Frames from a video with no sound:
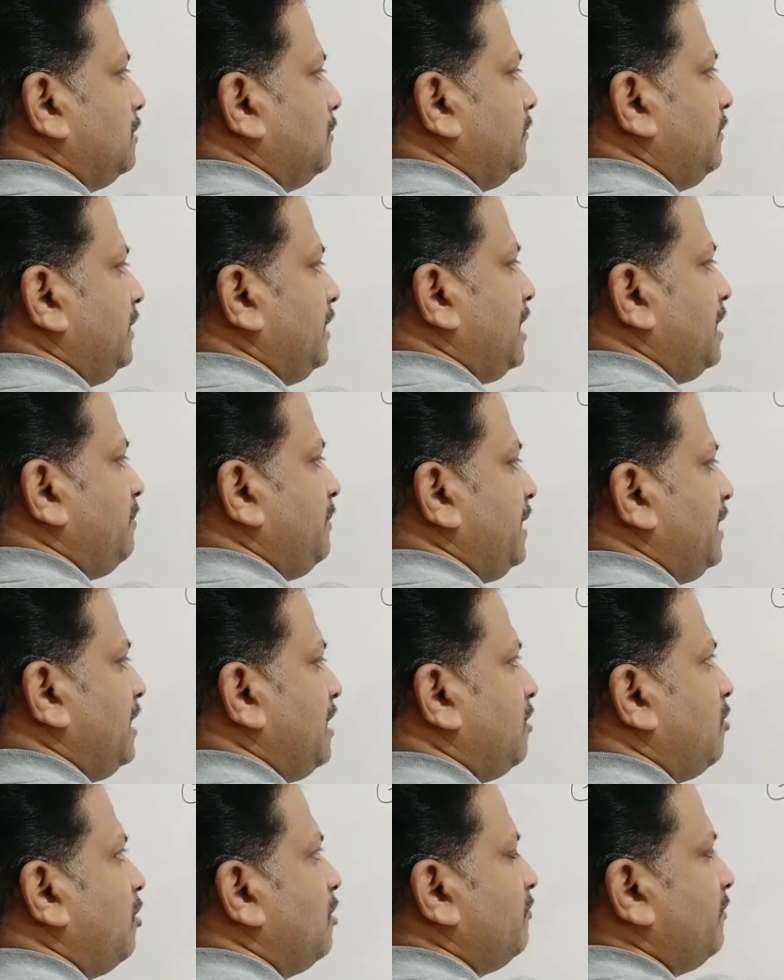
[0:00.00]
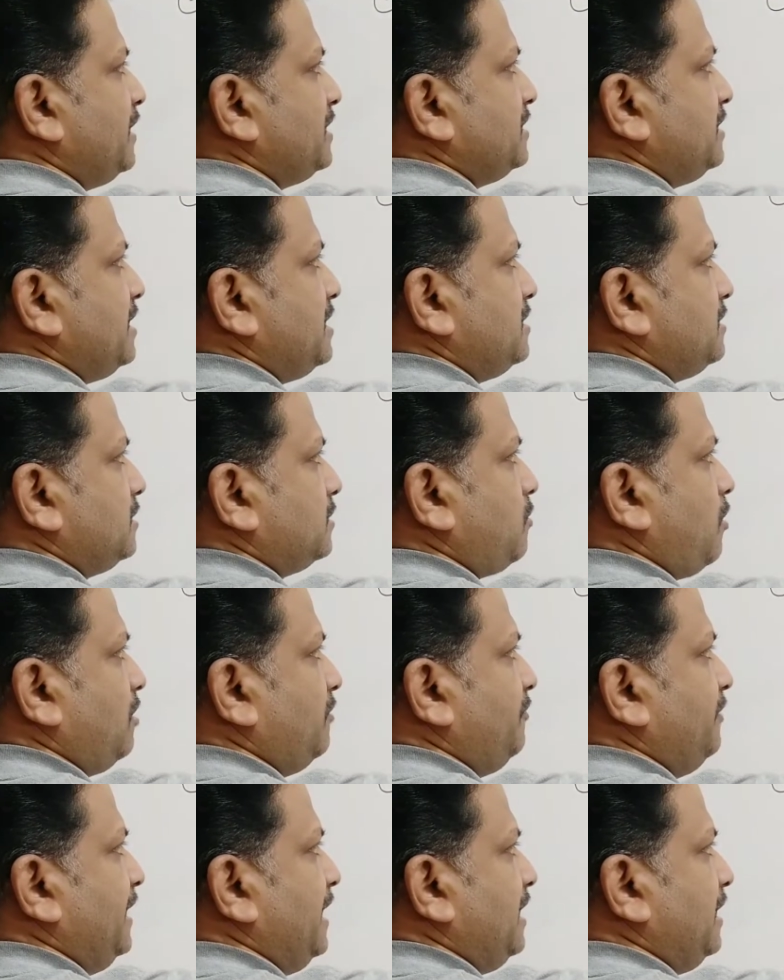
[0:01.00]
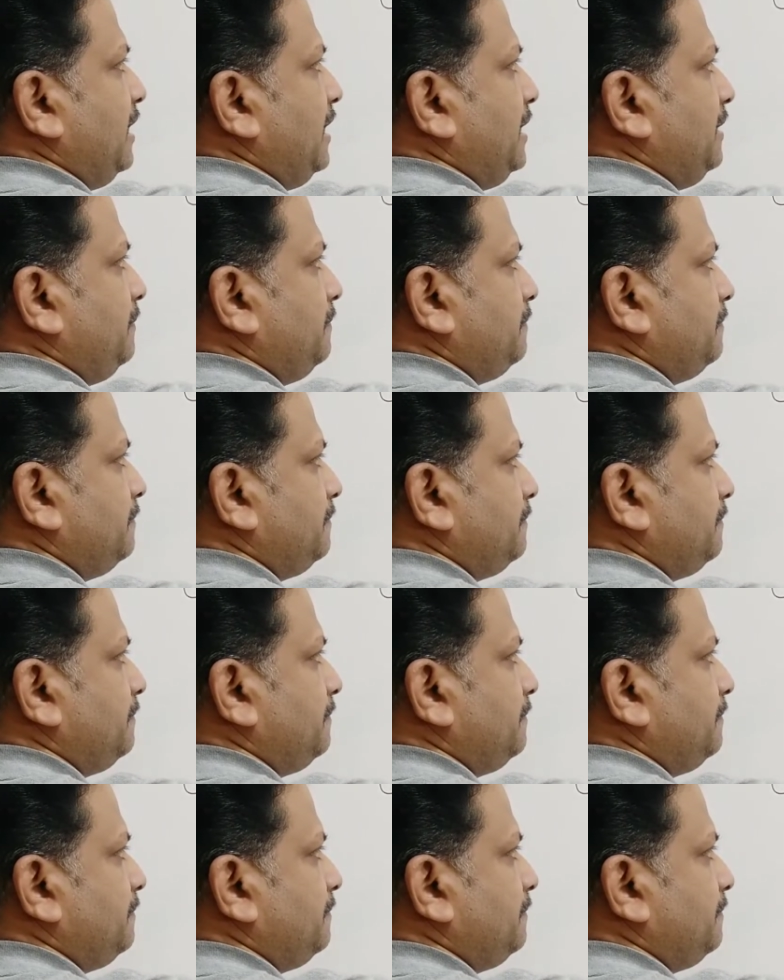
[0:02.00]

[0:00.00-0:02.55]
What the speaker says: We can make a convex lens confidently,